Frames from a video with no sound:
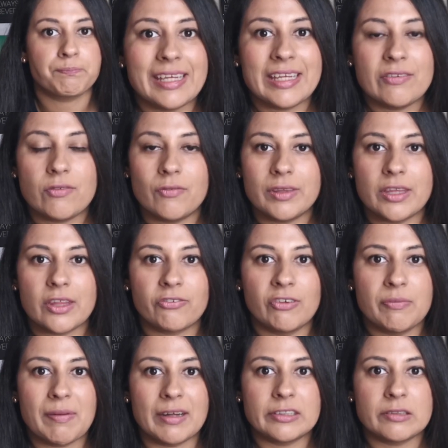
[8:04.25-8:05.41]
Even with the
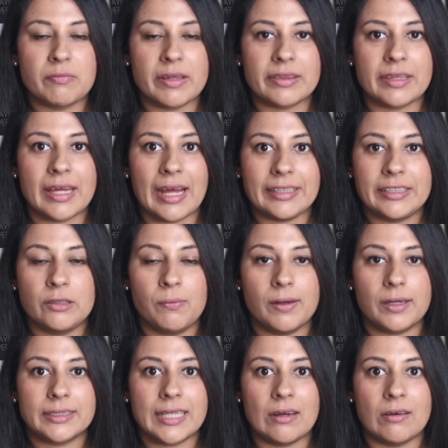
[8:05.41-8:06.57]
£3 a month, it actually
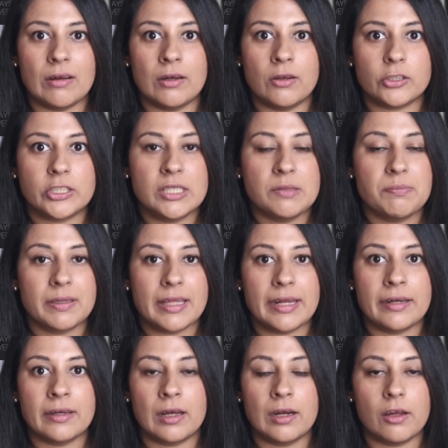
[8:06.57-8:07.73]
works out a lot cheaper
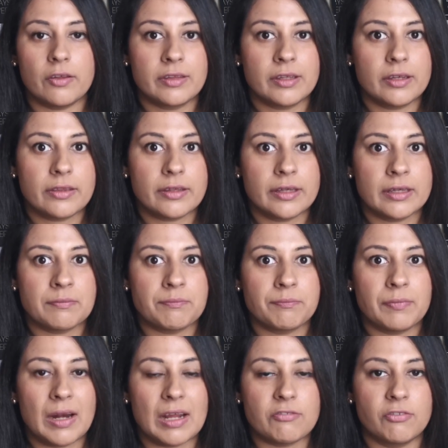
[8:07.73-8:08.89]
than a lot of the other
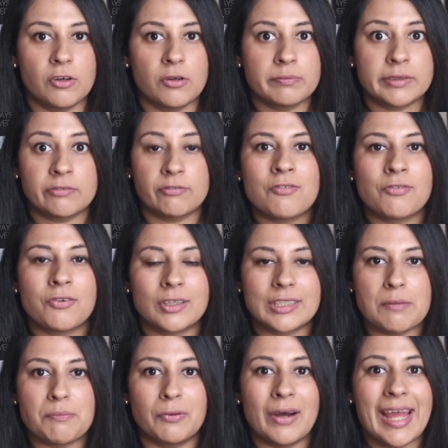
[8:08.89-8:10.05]
platforms. For
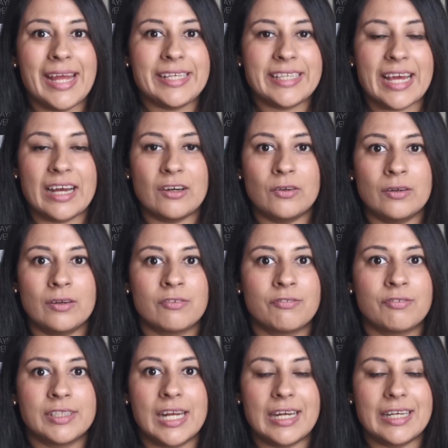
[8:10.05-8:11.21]
example, HL,
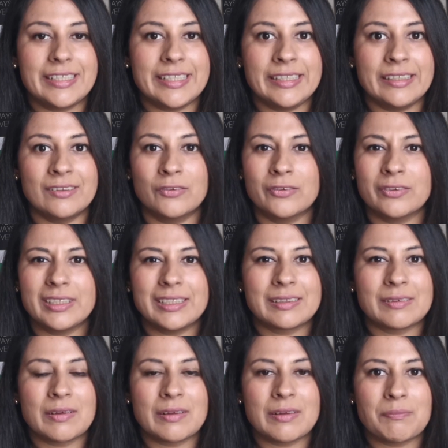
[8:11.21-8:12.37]
Fidelity, all these
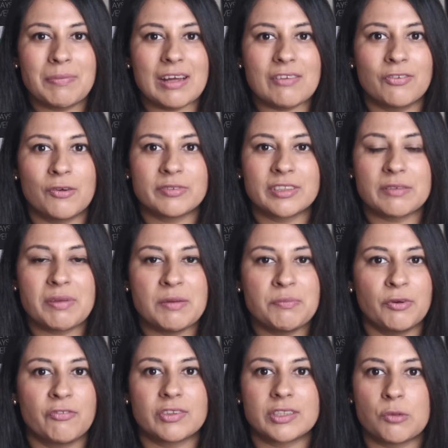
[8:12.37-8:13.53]
platforms that
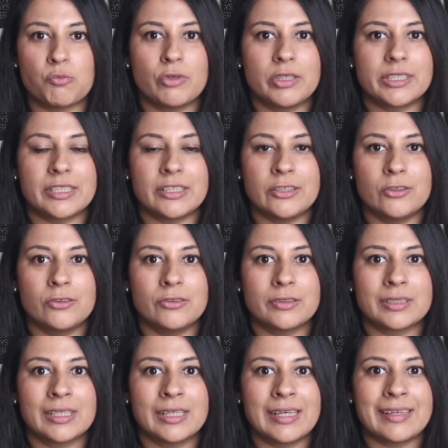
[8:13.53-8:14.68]
people for some reason
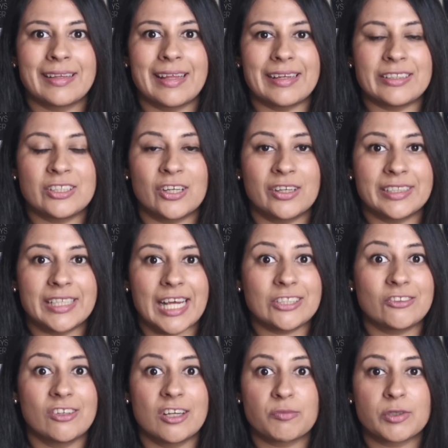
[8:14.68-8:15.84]
use that charge
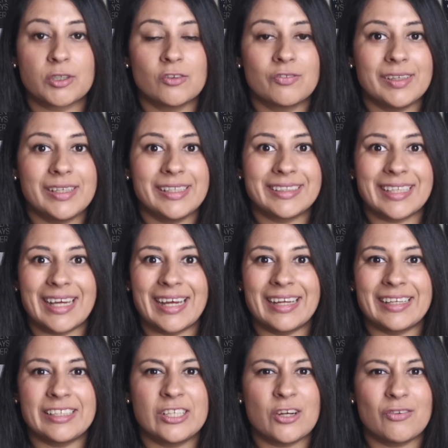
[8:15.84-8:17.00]
astronomical fees
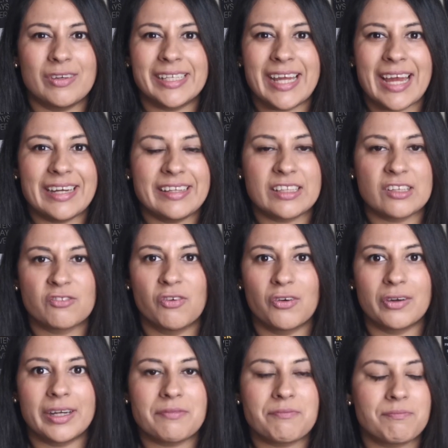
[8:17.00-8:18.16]
and you don't really get anything
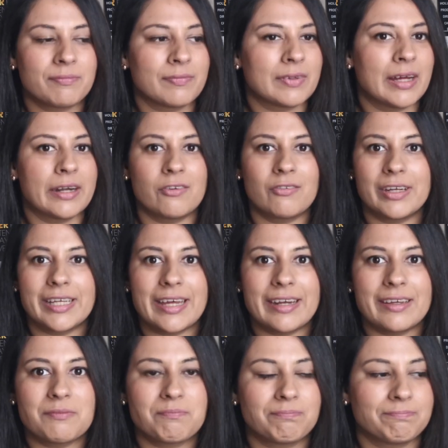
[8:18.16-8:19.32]
for it. I don't really get
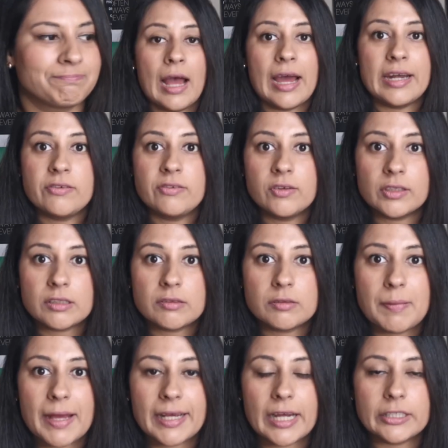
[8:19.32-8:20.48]
it. And if you've got some
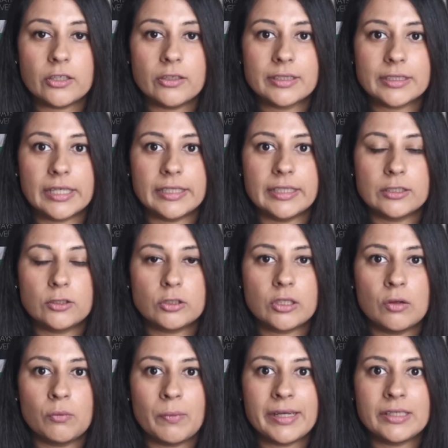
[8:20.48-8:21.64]
spare cash on the side, there's also
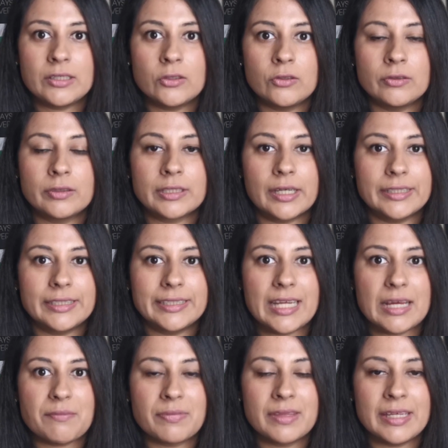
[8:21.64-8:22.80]
a way to
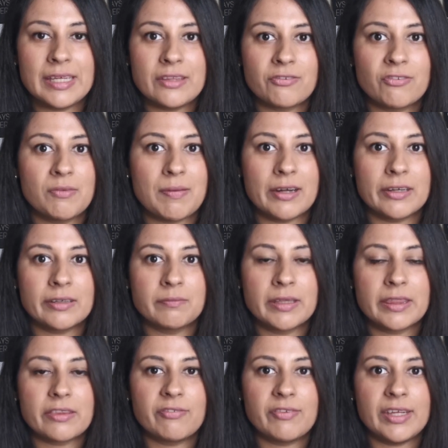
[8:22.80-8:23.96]
sidestep the £3 a
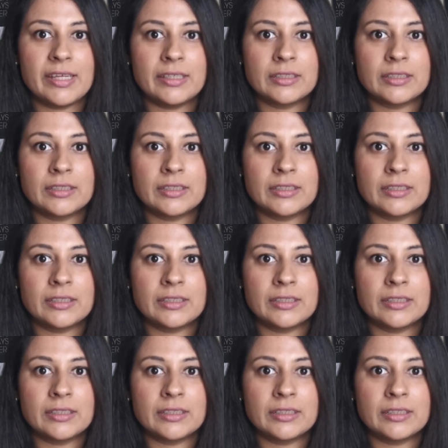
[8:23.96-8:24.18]
month fee.